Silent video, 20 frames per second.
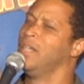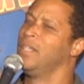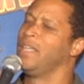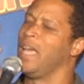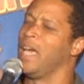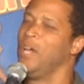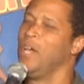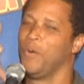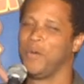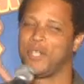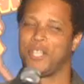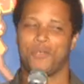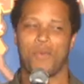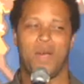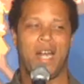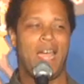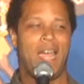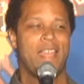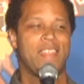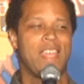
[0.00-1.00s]
Yeah, which is
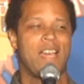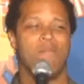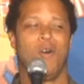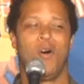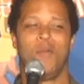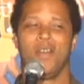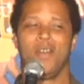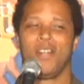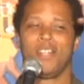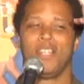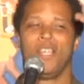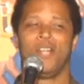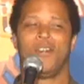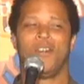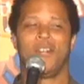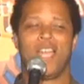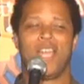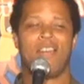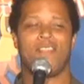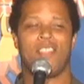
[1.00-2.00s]
when I had that moment, you know,
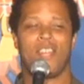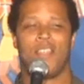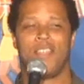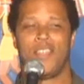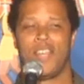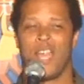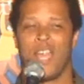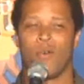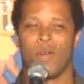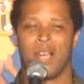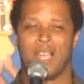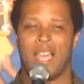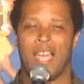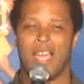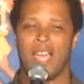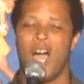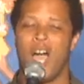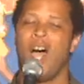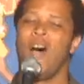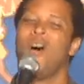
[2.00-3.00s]
where you have that on the date where you're
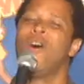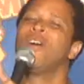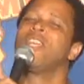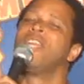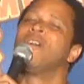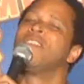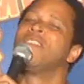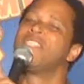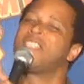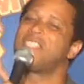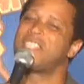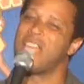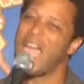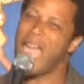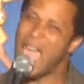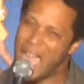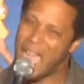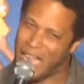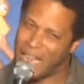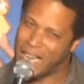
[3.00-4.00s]
like, oh, you're
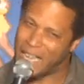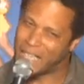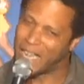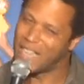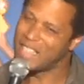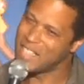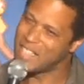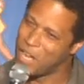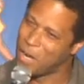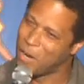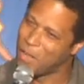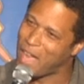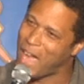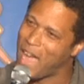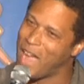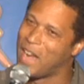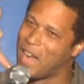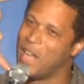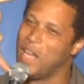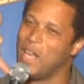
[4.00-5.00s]
insane. Like, you know,
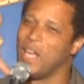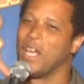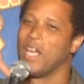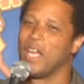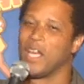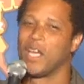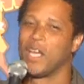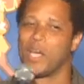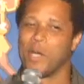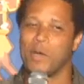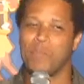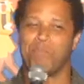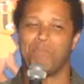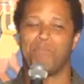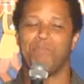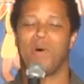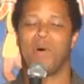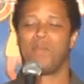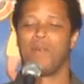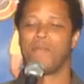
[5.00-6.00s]
that.
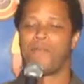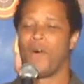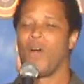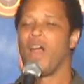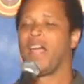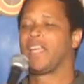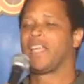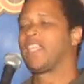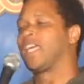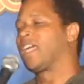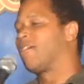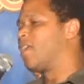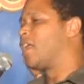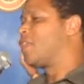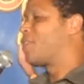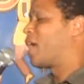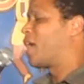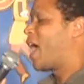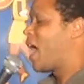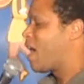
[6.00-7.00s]
But before I could think of
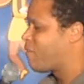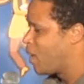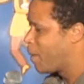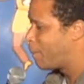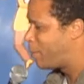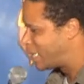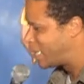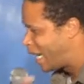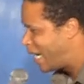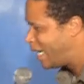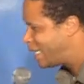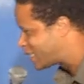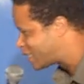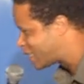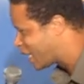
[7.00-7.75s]
anything halfway polite to